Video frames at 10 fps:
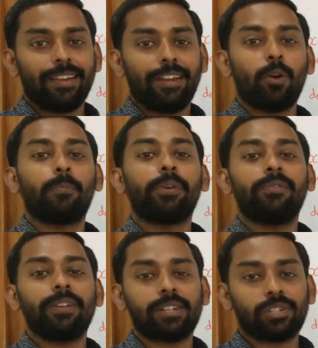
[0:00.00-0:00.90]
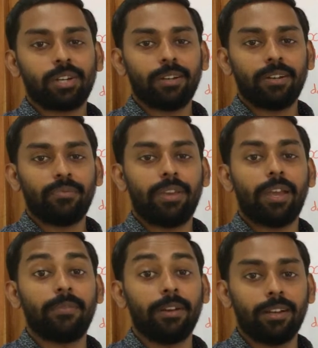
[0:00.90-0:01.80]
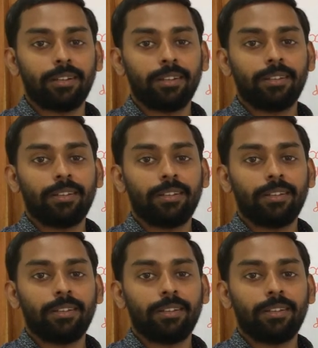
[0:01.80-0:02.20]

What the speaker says: In our previous session we have learned